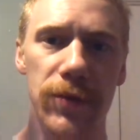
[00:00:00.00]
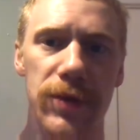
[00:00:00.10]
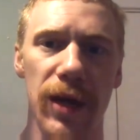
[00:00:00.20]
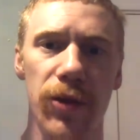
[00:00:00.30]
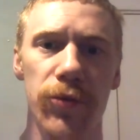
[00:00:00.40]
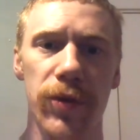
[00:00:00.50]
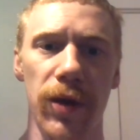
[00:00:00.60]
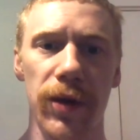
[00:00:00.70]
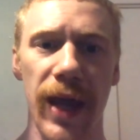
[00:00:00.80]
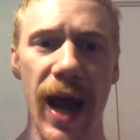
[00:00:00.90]
download
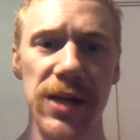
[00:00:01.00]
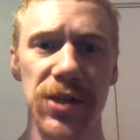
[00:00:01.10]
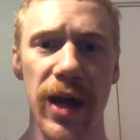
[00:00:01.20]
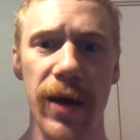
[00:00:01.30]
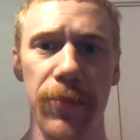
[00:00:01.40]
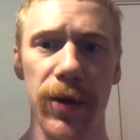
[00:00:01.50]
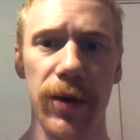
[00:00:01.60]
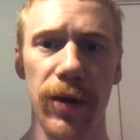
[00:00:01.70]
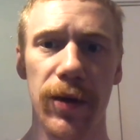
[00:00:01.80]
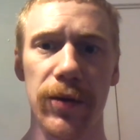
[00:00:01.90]
the Cash App,
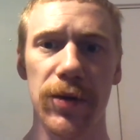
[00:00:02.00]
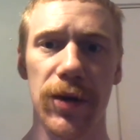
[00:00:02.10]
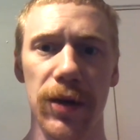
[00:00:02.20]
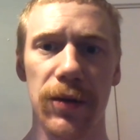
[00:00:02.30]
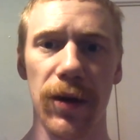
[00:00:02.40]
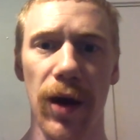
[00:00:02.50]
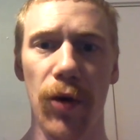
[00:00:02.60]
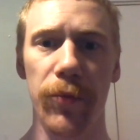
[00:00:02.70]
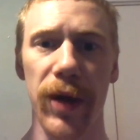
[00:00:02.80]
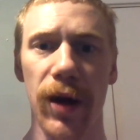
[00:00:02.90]
and you can
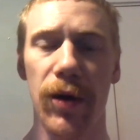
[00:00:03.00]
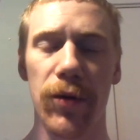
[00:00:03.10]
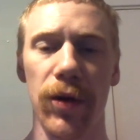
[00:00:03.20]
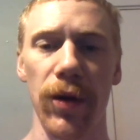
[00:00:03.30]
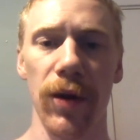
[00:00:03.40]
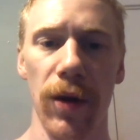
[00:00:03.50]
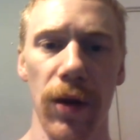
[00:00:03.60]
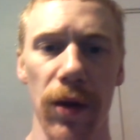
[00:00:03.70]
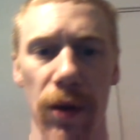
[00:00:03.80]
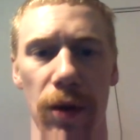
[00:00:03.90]
help me out.
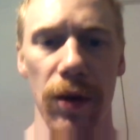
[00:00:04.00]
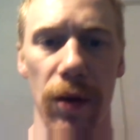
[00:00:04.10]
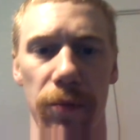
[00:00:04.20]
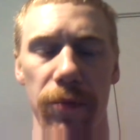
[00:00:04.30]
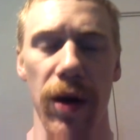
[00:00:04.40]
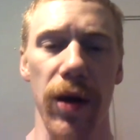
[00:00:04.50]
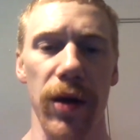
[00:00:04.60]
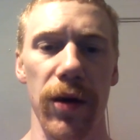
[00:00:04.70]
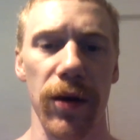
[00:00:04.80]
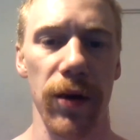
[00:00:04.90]
My
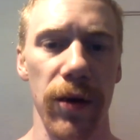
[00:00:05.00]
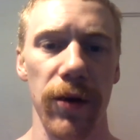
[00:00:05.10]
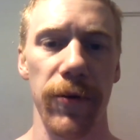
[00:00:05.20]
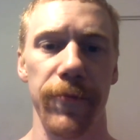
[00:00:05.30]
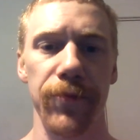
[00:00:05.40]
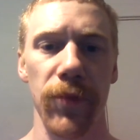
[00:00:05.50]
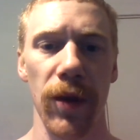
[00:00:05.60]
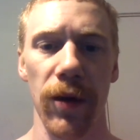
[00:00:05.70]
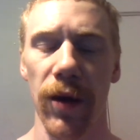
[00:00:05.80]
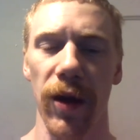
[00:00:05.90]
uh,
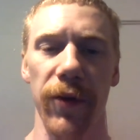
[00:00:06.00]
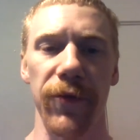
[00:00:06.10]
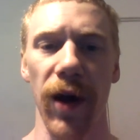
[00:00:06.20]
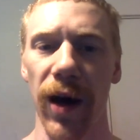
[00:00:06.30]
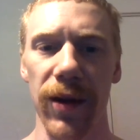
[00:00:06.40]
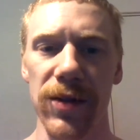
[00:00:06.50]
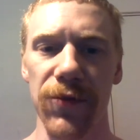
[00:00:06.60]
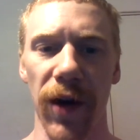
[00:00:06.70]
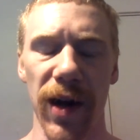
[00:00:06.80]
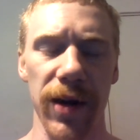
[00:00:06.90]
if not, it's
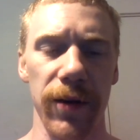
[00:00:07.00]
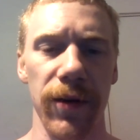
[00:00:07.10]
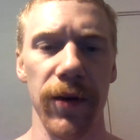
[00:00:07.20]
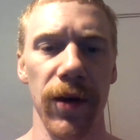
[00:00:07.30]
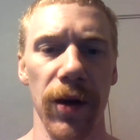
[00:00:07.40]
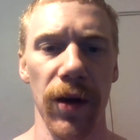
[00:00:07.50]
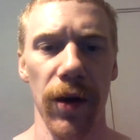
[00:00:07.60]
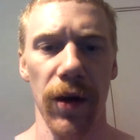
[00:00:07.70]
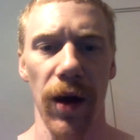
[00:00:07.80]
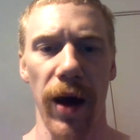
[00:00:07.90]
fine.
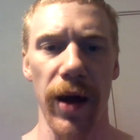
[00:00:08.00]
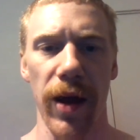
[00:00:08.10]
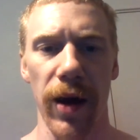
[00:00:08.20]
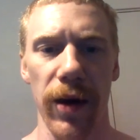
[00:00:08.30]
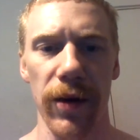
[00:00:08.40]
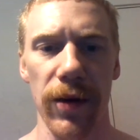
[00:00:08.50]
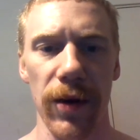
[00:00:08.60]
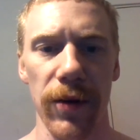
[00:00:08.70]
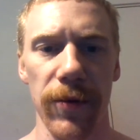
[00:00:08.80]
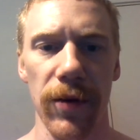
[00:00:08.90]
I
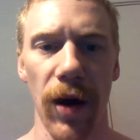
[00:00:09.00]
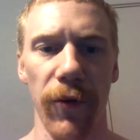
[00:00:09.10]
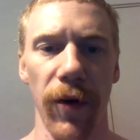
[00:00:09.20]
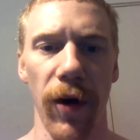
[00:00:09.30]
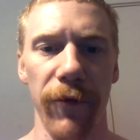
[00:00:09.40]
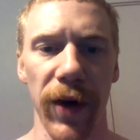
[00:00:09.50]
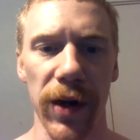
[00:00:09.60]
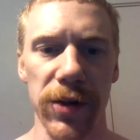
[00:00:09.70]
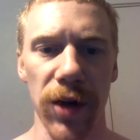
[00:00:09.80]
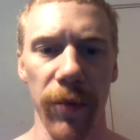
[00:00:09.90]
I'll, I'll
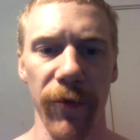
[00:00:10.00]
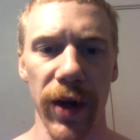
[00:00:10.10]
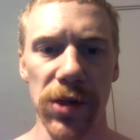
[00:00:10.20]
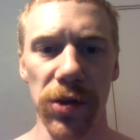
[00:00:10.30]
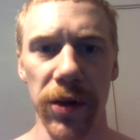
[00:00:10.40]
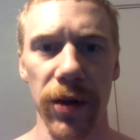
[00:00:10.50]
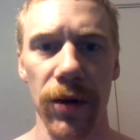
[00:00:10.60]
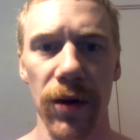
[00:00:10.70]
find a job eventually.